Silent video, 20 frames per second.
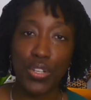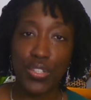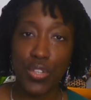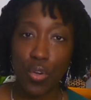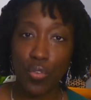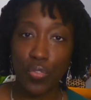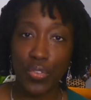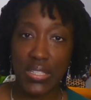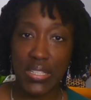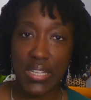
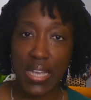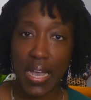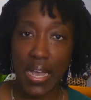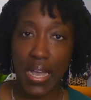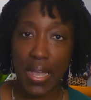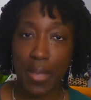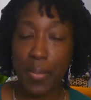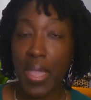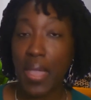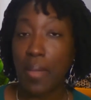over
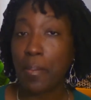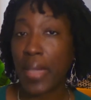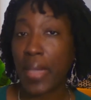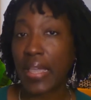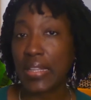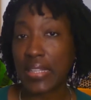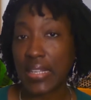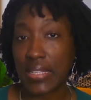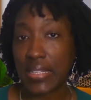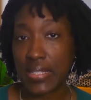time and may
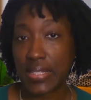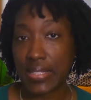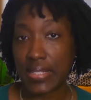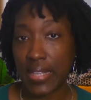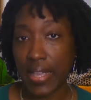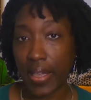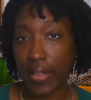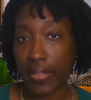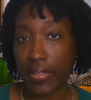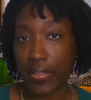lead to
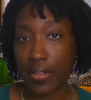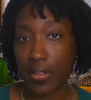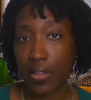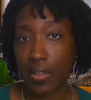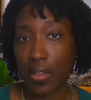death.